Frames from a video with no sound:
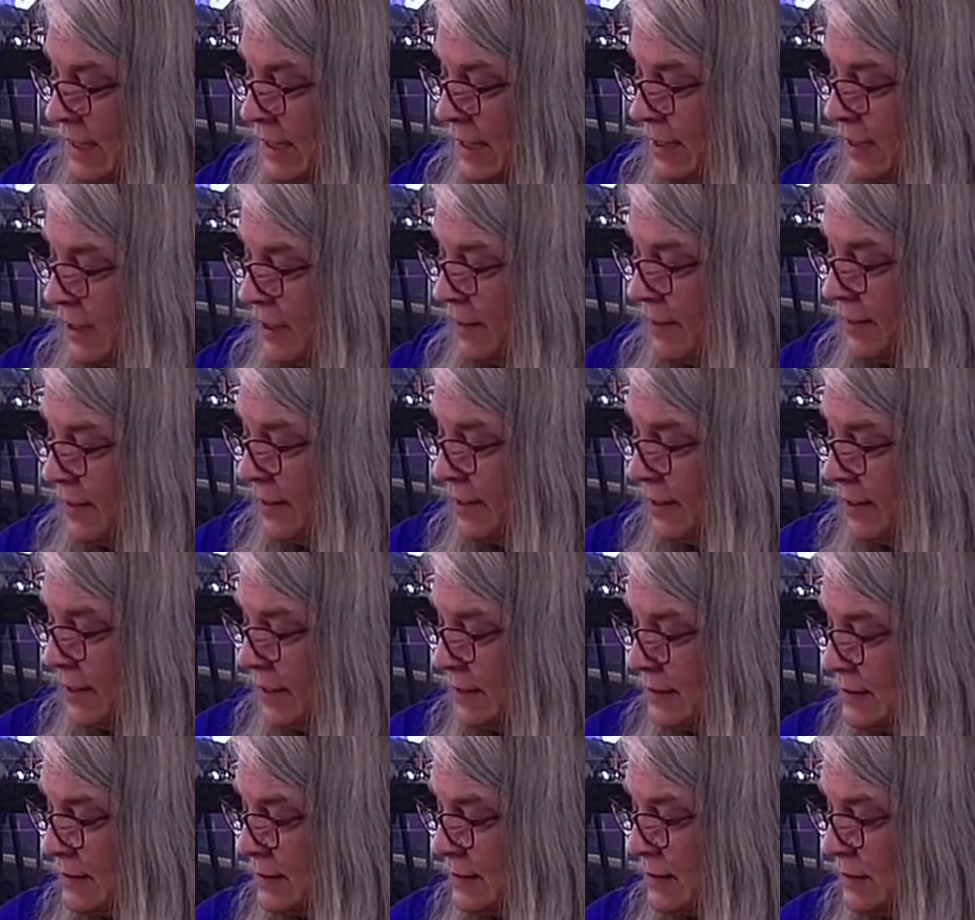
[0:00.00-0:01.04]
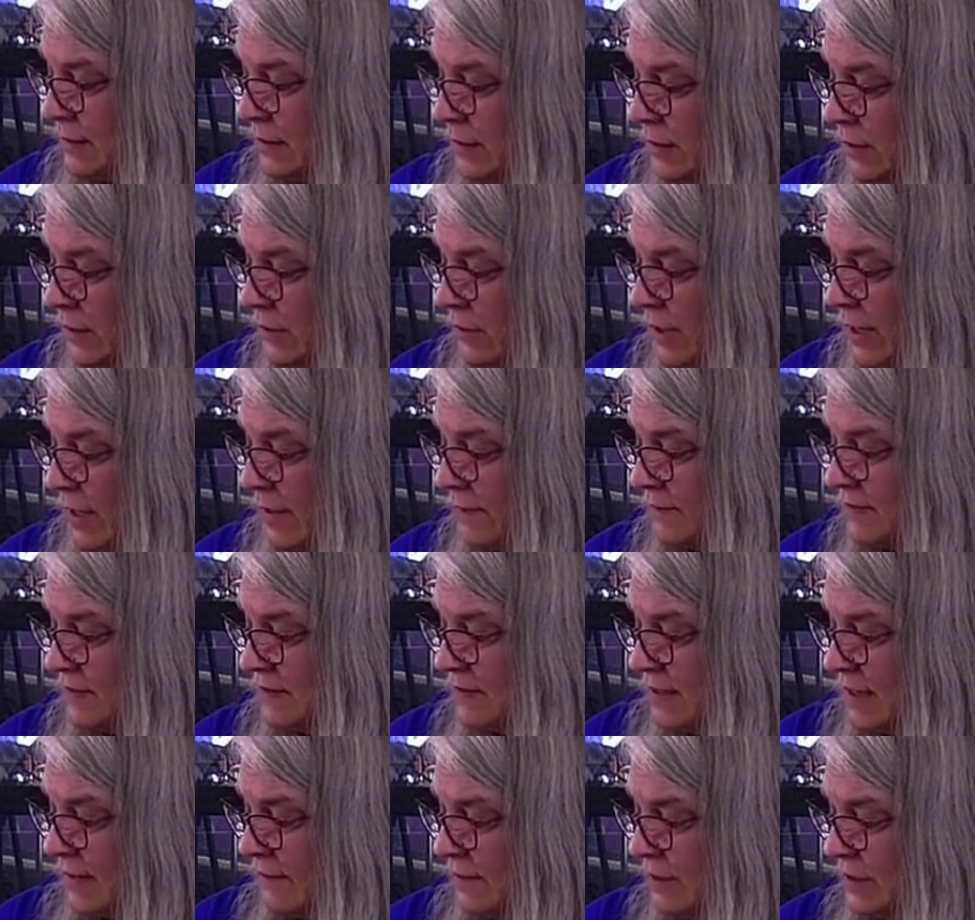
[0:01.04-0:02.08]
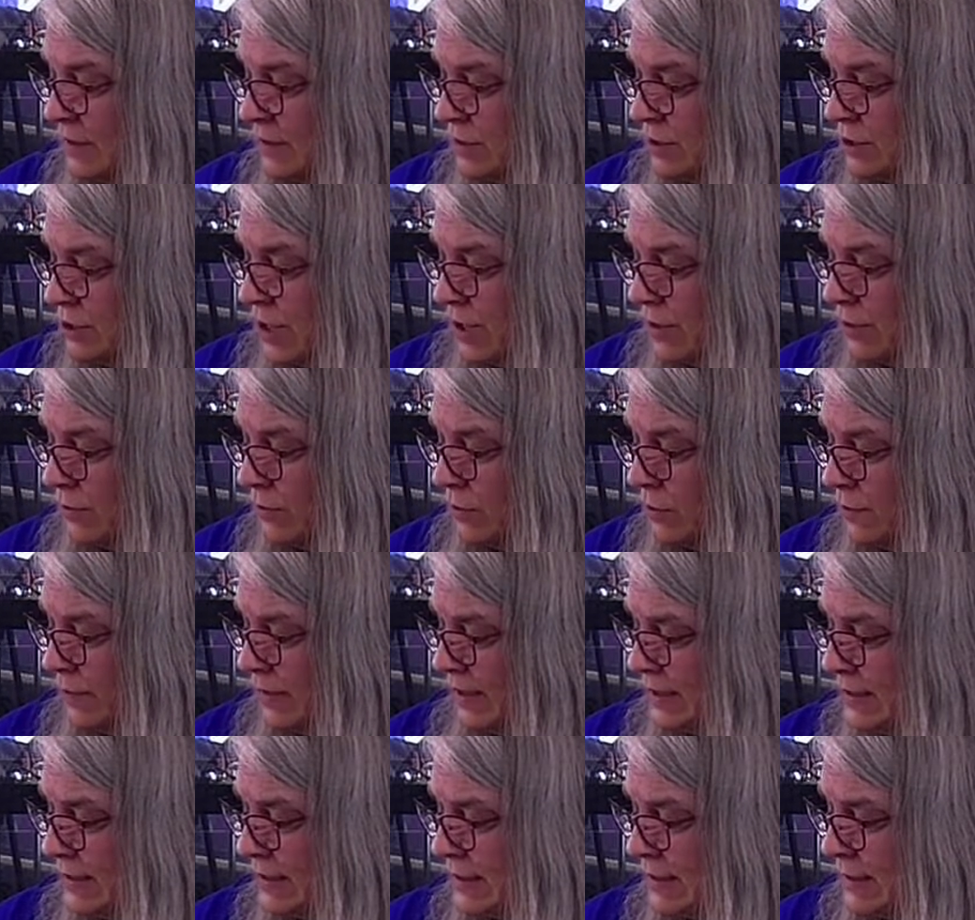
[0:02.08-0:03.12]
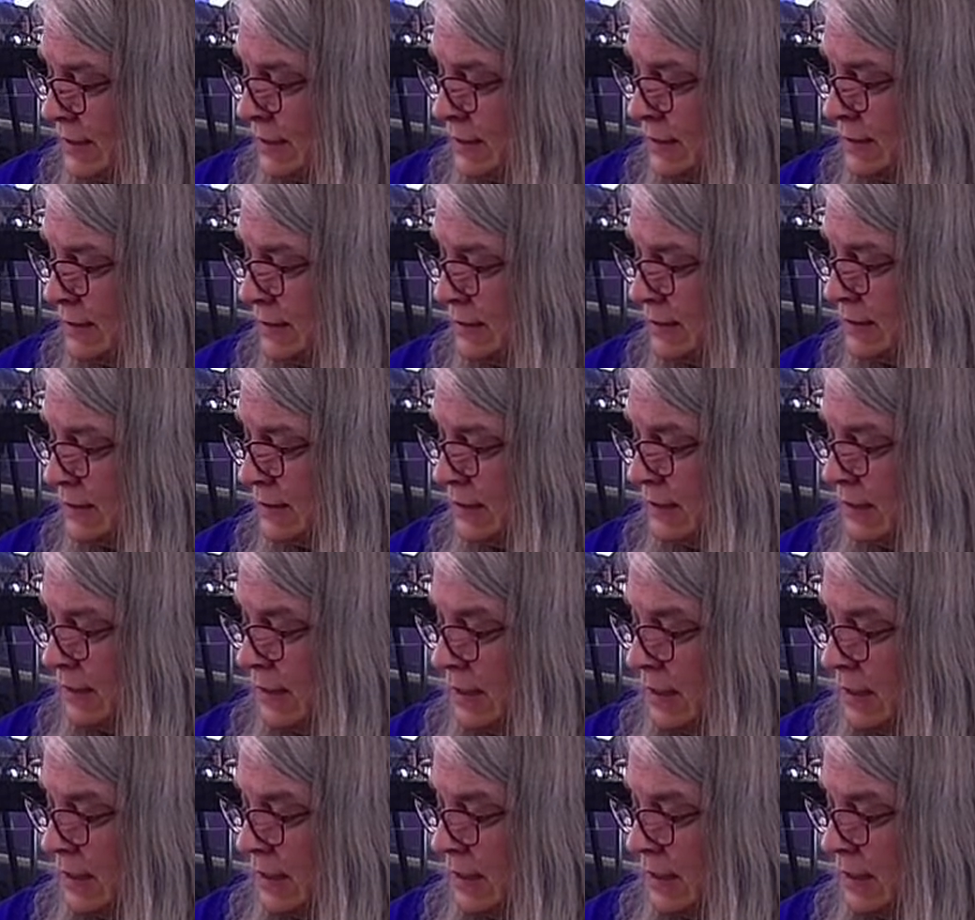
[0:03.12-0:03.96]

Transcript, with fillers: and on this, you have seven general pistons,